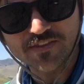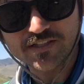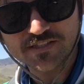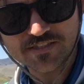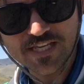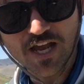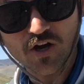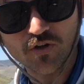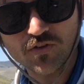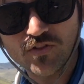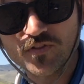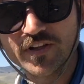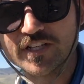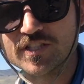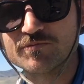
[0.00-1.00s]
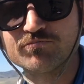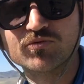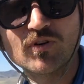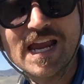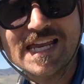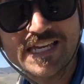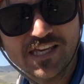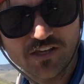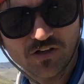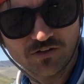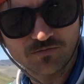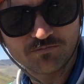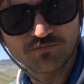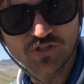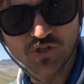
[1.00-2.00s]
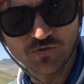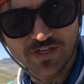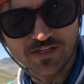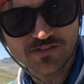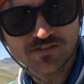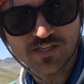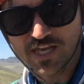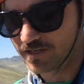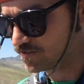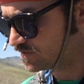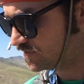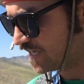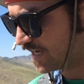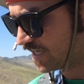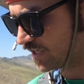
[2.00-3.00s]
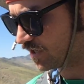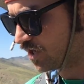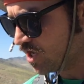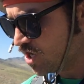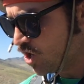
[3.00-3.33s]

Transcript: the south that is breaking units and setting